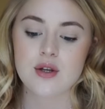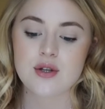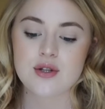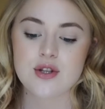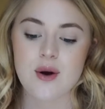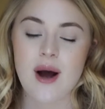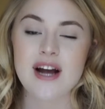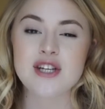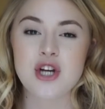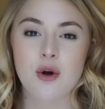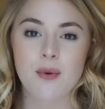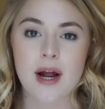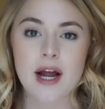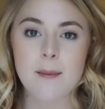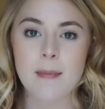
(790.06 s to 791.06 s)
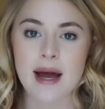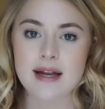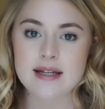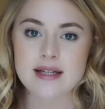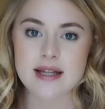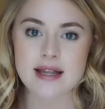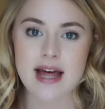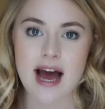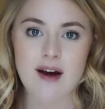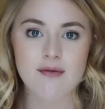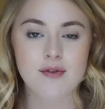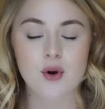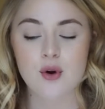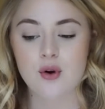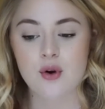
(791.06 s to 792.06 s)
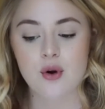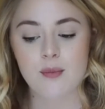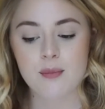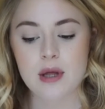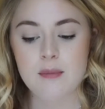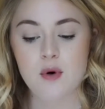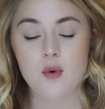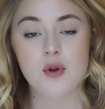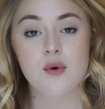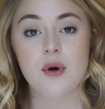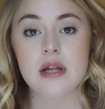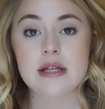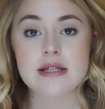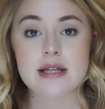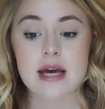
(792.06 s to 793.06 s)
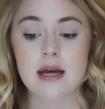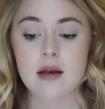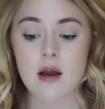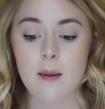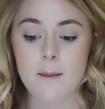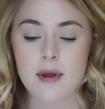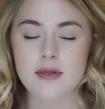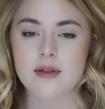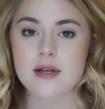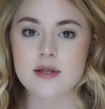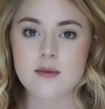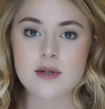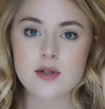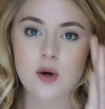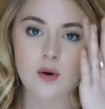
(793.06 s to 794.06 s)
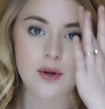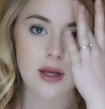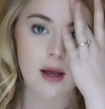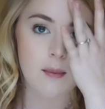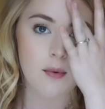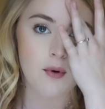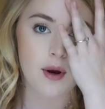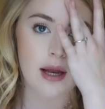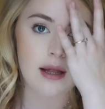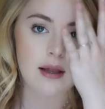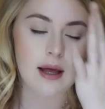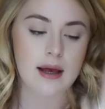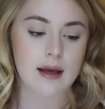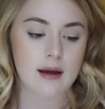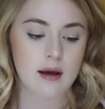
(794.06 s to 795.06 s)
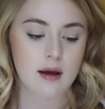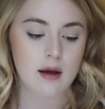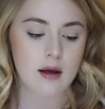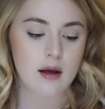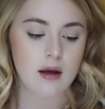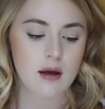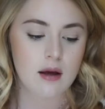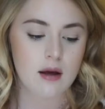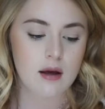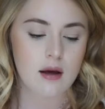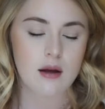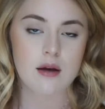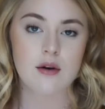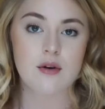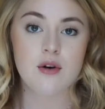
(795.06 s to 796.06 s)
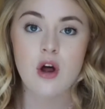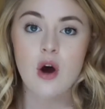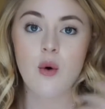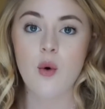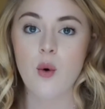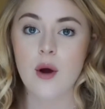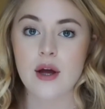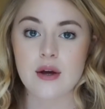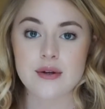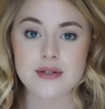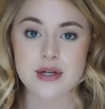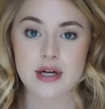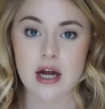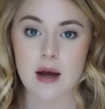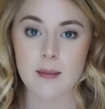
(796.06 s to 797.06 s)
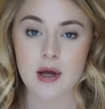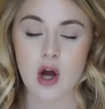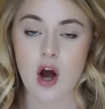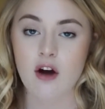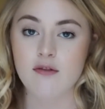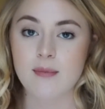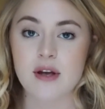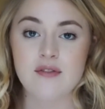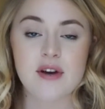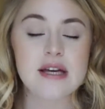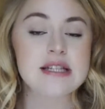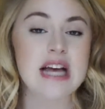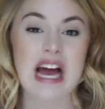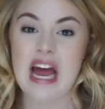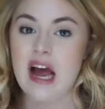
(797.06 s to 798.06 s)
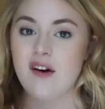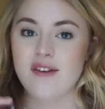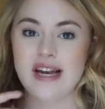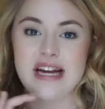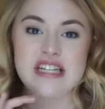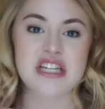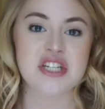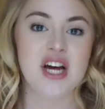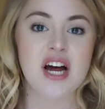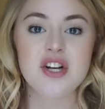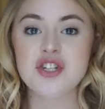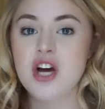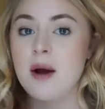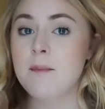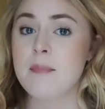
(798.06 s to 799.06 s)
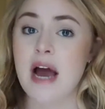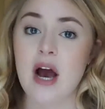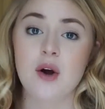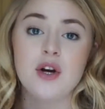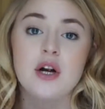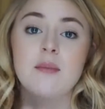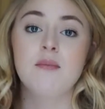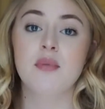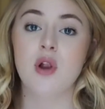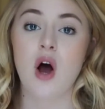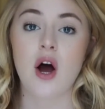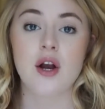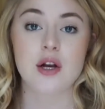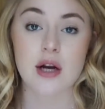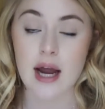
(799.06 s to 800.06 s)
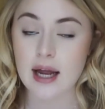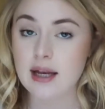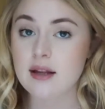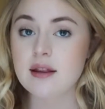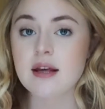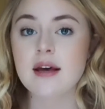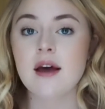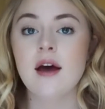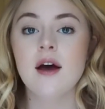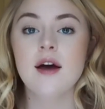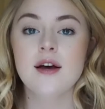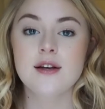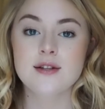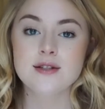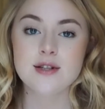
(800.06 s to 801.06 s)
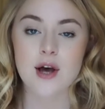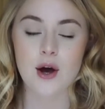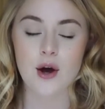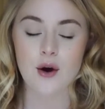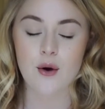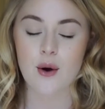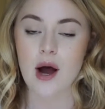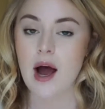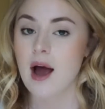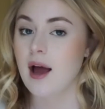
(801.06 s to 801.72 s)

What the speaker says: So I don't recommend that for people with oily skin, but this one's holding up great. Like, no oils are coming off my face. I haven't had to touch up, powder, blot, or anything. So